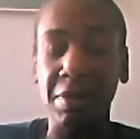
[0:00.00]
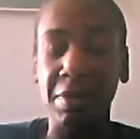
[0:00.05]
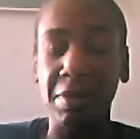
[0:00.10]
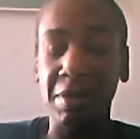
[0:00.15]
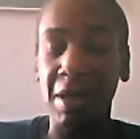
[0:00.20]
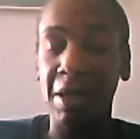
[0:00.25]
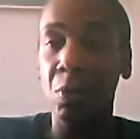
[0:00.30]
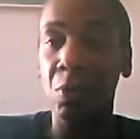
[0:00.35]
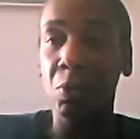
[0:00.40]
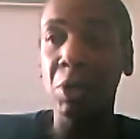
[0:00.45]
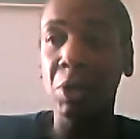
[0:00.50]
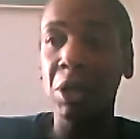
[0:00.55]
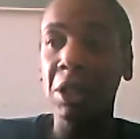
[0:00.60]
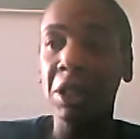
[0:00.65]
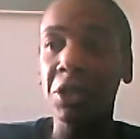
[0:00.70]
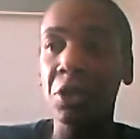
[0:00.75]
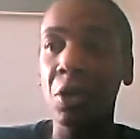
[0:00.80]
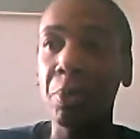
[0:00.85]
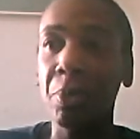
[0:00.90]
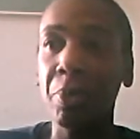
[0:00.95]
don't really
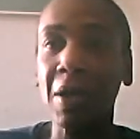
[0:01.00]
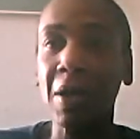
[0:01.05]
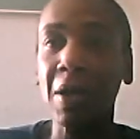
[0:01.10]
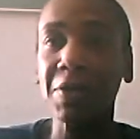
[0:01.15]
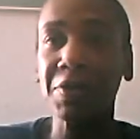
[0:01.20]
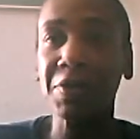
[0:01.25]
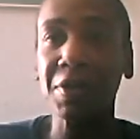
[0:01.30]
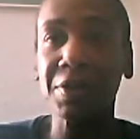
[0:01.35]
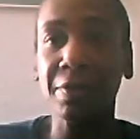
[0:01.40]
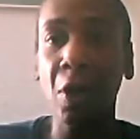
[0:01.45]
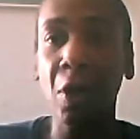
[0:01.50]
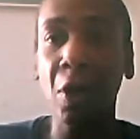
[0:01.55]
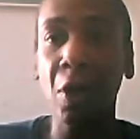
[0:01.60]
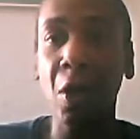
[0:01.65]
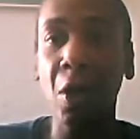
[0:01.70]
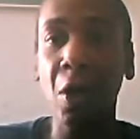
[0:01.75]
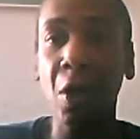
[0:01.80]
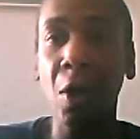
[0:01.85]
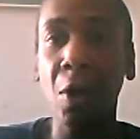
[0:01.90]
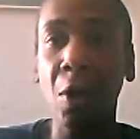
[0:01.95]
know the process of the
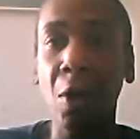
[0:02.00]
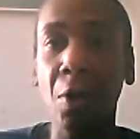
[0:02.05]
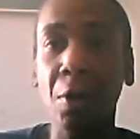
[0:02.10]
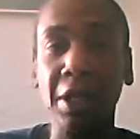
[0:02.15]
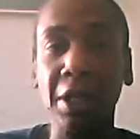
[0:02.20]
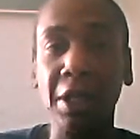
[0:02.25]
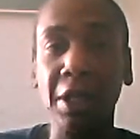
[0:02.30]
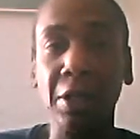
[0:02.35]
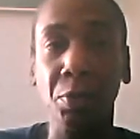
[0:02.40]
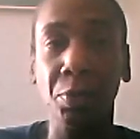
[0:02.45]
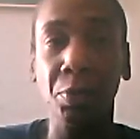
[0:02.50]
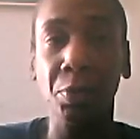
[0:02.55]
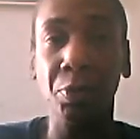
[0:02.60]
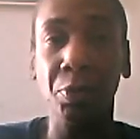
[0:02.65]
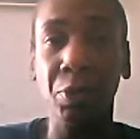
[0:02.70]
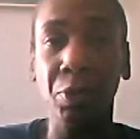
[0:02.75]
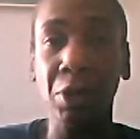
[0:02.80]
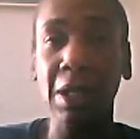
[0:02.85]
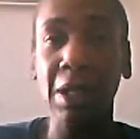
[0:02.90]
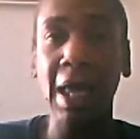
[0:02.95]
law and they don't
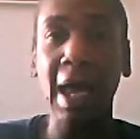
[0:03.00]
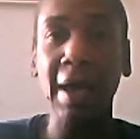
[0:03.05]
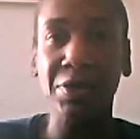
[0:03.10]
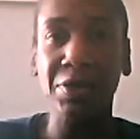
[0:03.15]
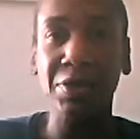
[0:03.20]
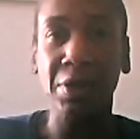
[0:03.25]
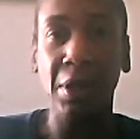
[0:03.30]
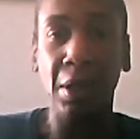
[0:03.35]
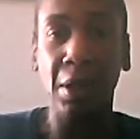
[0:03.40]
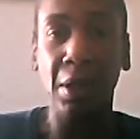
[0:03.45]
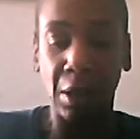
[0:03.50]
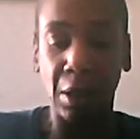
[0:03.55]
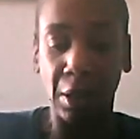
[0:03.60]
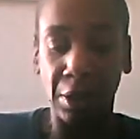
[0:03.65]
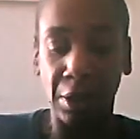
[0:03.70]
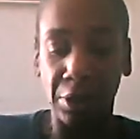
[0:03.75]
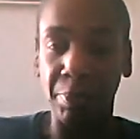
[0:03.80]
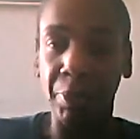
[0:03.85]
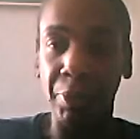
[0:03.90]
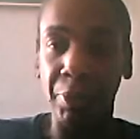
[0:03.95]
realize the
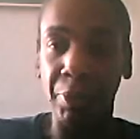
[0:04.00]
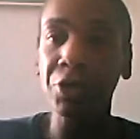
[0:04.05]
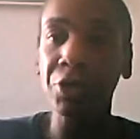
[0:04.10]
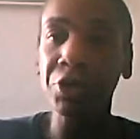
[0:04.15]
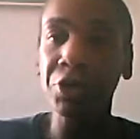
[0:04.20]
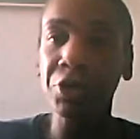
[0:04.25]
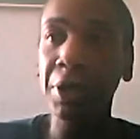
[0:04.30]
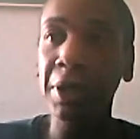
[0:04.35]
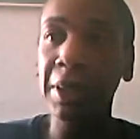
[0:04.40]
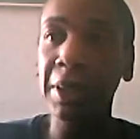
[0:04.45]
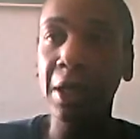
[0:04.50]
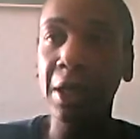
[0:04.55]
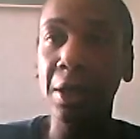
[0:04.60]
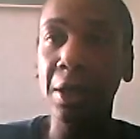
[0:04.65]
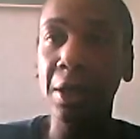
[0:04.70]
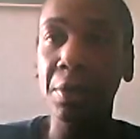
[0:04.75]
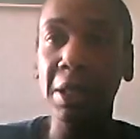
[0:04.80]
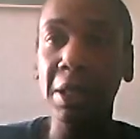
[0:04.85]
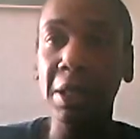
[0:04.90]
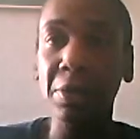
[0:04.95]
perjury they
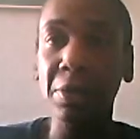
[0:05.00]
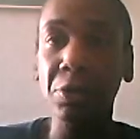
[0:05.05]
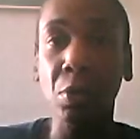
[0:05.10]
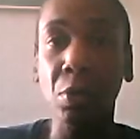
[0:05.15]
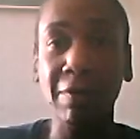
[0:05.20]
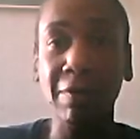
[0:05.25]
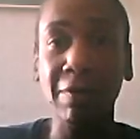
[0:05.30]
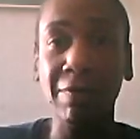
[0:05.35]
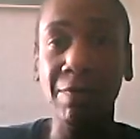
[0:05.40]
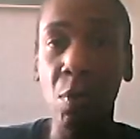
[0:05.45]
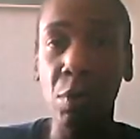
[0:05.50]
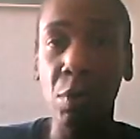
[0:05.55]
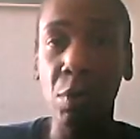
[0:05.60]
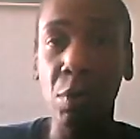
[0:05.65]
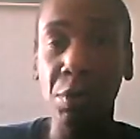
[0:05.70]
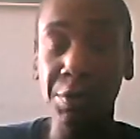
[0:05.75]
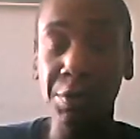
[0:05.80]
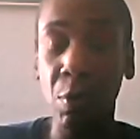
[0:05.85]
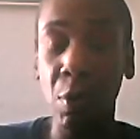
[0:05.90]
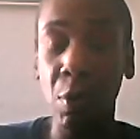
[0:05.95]
commit during their
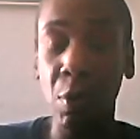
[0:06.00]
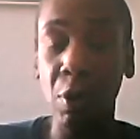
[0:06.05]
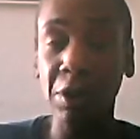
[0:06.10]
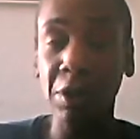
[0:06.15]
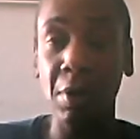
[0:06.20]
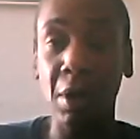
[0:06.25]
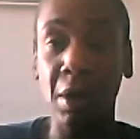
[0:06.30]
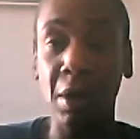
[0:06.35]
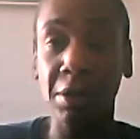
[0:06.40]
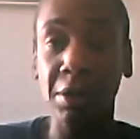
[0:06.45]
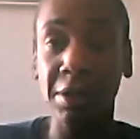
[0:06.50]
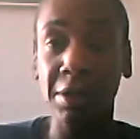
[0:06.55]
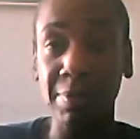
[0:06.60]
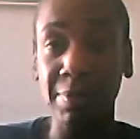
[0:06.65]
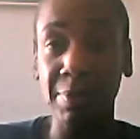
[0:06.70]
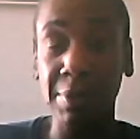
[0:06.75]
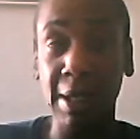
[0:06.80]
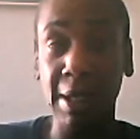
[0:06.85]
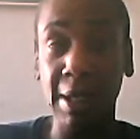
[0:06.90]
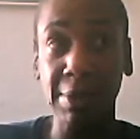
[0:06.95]
sworn
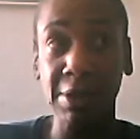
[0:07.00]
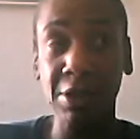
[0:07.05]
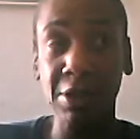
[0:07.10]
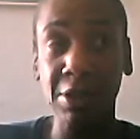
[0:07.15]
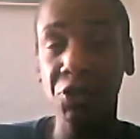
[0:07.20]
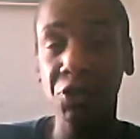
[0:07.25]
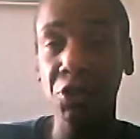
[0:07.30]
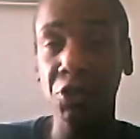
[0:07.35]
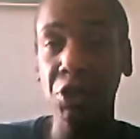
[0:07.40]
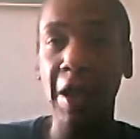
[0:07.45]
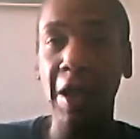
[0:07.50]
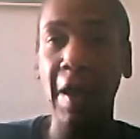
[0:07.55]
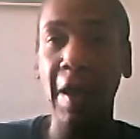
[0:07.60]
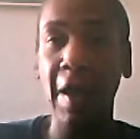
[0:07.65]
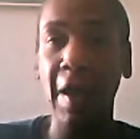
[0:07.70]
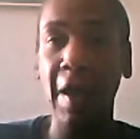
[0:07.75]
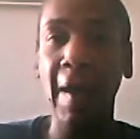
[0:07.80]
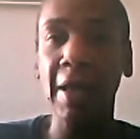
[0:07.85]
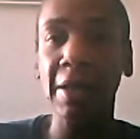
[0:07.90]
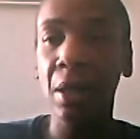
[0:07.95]
deposition and
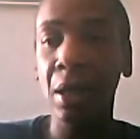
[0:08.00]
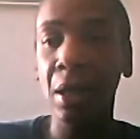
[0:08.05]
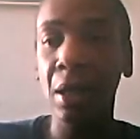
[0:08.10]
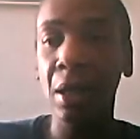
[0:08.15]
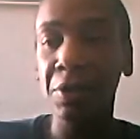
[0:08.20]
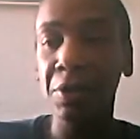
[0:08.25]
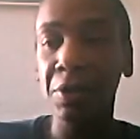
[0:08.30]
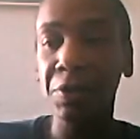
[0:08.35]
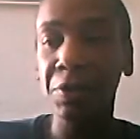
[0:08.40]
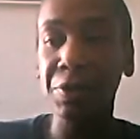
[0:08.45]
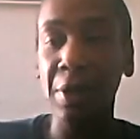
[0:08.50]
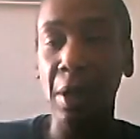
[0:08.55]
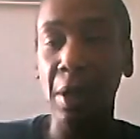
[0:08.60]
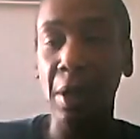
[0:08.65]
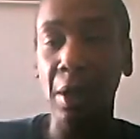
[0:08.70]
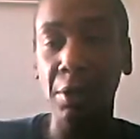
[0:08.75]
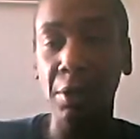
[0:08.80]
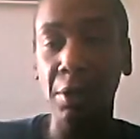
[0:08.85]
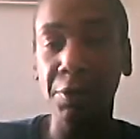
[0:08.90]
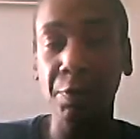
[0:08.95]

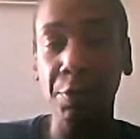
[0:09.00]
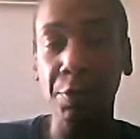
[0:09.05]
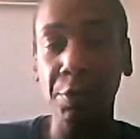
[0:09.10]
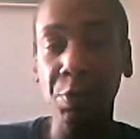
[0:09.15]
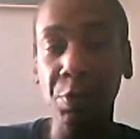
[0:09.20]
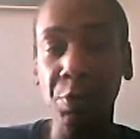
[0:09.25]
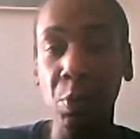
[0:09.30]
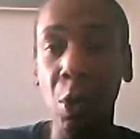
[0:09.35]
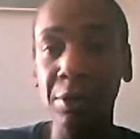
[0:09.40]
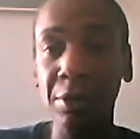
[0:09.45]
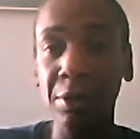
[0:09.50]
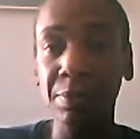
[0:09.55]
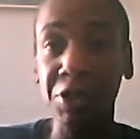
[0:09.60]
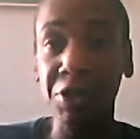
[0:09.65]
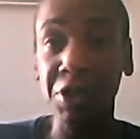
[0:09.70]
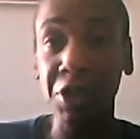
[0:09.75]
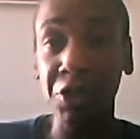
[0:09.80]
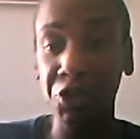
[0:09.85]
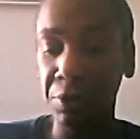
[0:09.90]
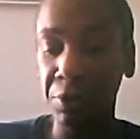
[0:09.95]
sworn
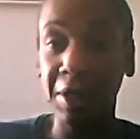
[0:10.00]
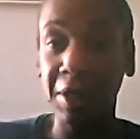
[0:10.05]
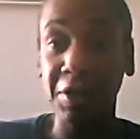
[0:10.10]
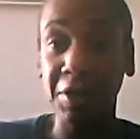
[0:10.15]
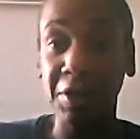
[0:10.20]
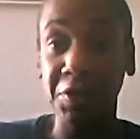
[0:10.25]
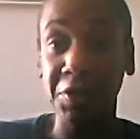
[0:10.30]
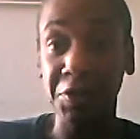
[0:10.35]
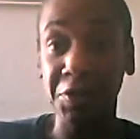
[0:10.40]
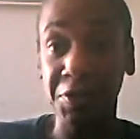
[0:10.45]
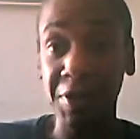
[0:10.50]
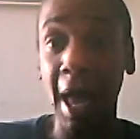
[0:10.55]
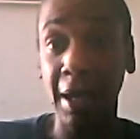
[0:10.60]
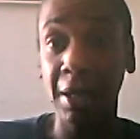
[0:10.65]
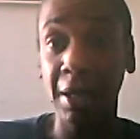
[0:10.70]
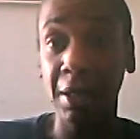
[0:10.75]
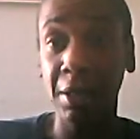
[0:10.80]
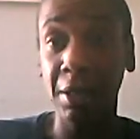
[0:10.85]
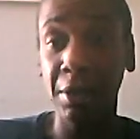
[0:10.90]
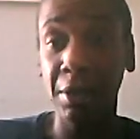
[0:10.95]
petition they
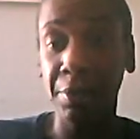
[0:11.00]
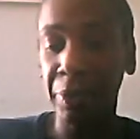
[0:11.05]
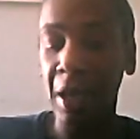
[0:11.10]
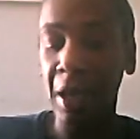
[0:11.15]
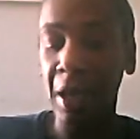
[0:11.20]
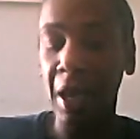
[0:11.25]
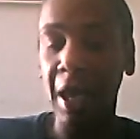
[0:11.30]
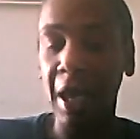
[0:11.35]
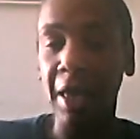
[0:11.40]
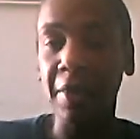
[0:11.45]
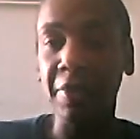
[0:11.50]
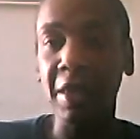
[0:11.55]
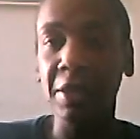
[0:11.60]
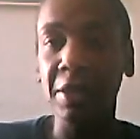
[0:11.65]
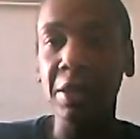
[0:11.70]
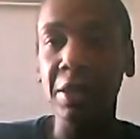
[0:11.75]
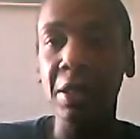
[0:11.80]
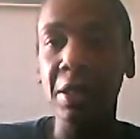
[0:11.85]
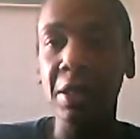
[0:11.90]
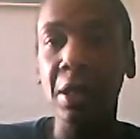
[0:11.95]
sign. And
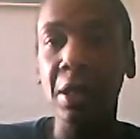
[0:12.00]
then